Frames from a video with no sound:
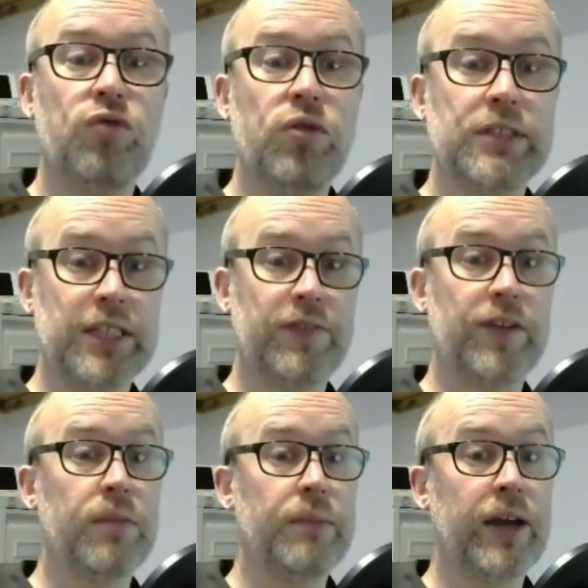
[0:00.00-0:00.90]
root
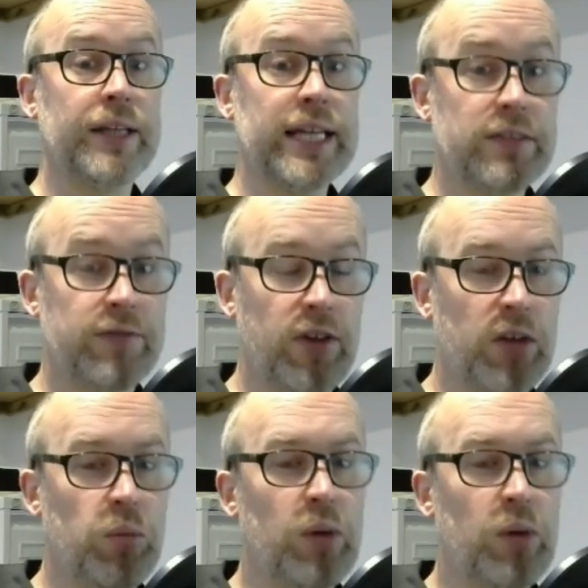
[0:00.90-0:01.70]
certificate being identified,